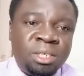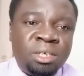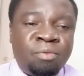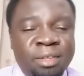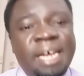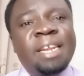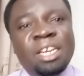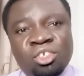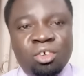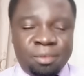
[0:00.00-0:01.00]
For that
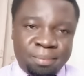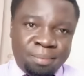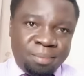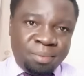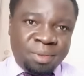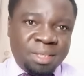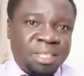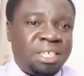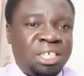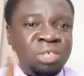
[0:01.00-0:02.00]
reason,
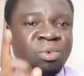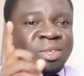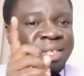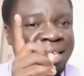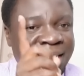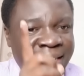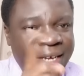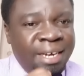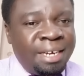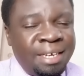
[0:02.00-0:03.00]
she was clear